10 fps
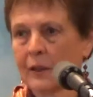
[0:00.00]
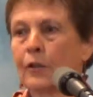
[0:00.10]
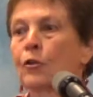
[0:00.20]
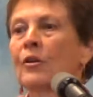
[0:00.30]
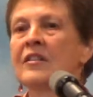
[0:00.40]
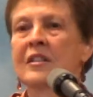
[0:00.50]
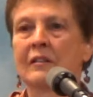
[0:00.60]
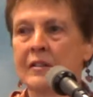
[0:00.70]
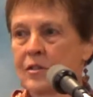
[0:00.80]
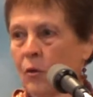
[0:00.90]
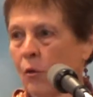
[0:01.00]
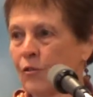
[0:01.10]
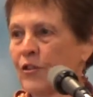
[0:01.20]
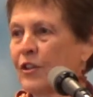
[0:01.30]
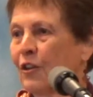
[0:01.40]
increasingly so
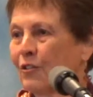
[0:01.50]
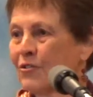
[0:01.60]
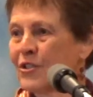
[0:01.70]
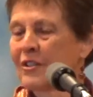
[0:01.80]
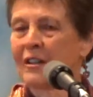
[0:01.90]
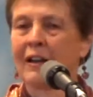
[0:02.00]
over the years.